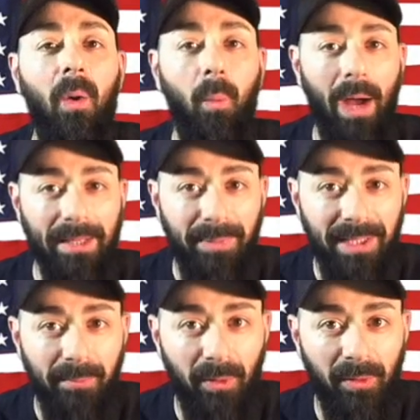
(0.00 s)
White
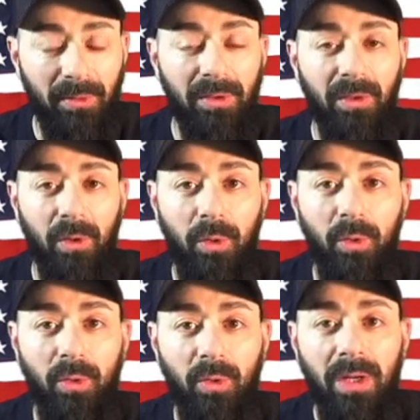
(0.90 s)
people
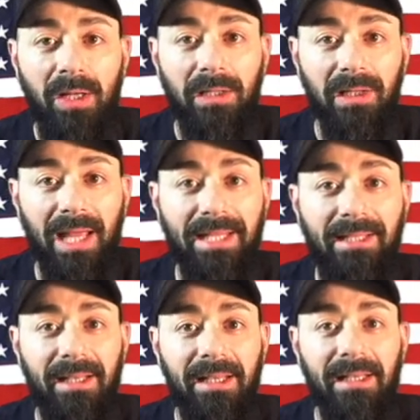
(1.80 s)
who
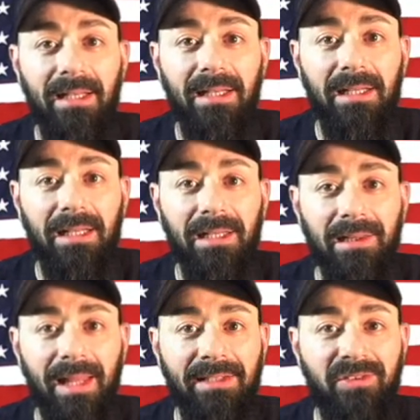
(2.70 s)
like
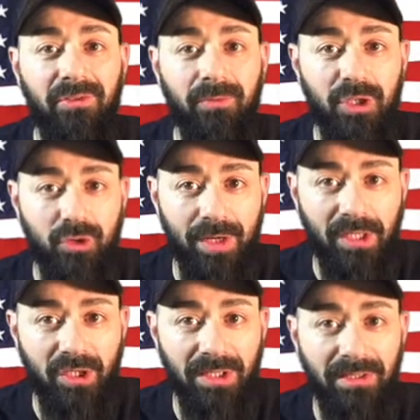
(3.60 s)
less
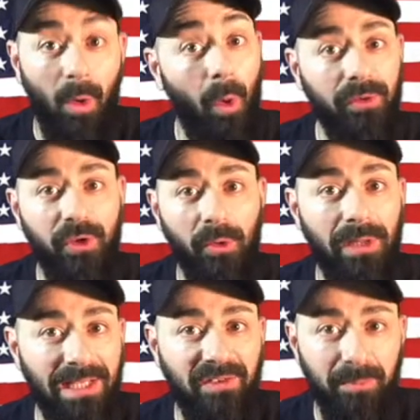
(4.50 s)
restriction, also
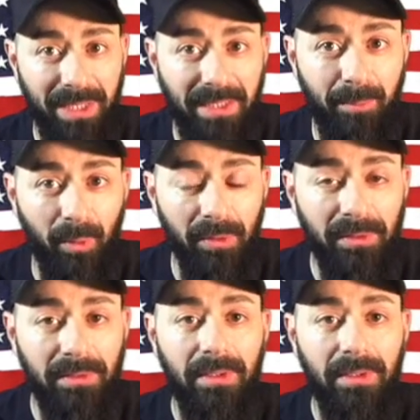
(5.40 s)
less people.